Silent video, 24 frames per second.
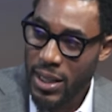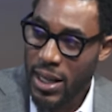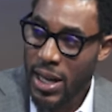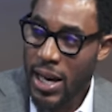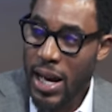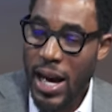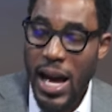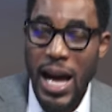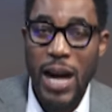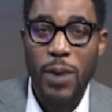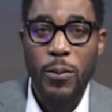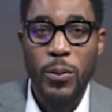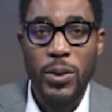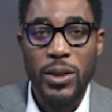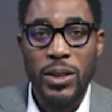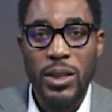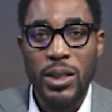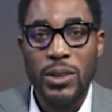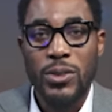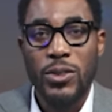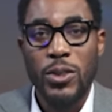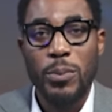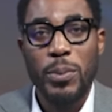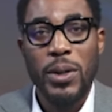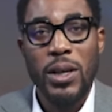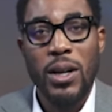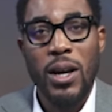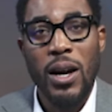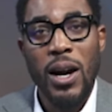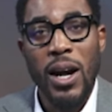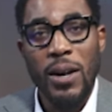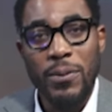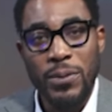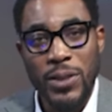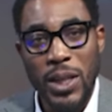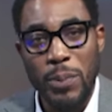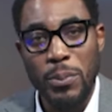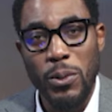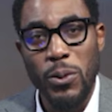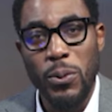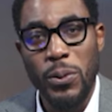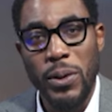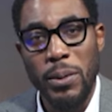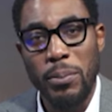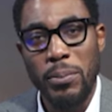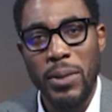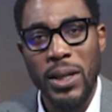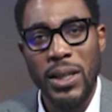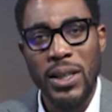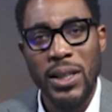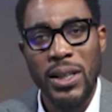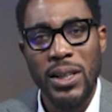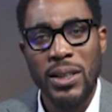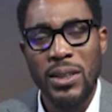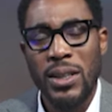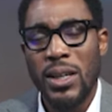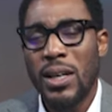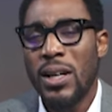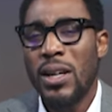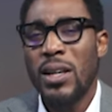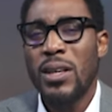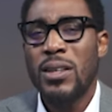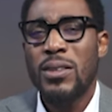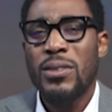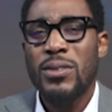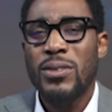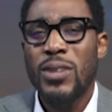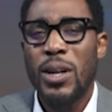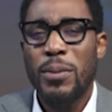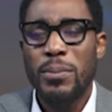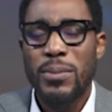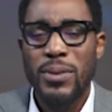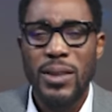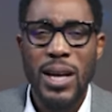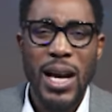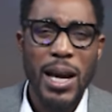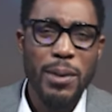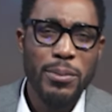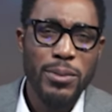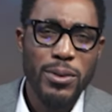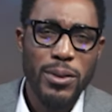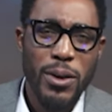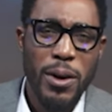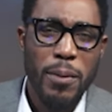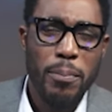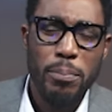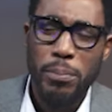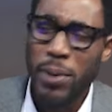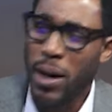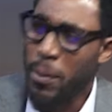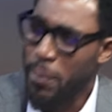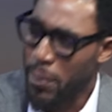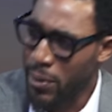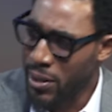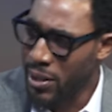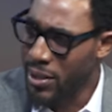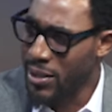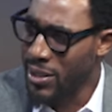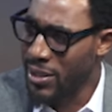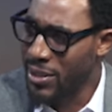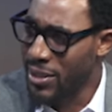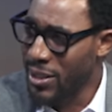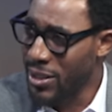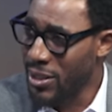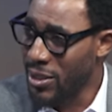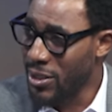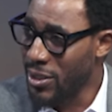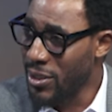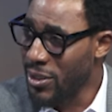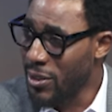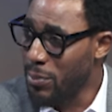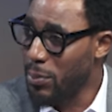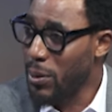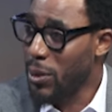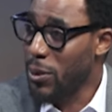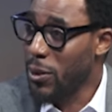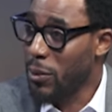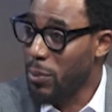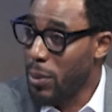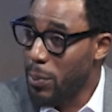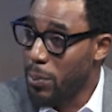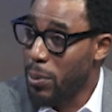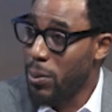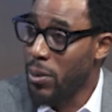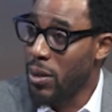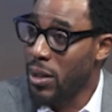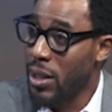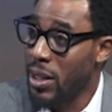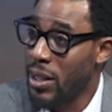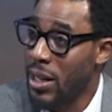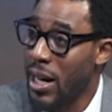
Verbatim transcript: Mm-hmm. And we need to be comfortable with making sometimes unpopular decisions, because people learn,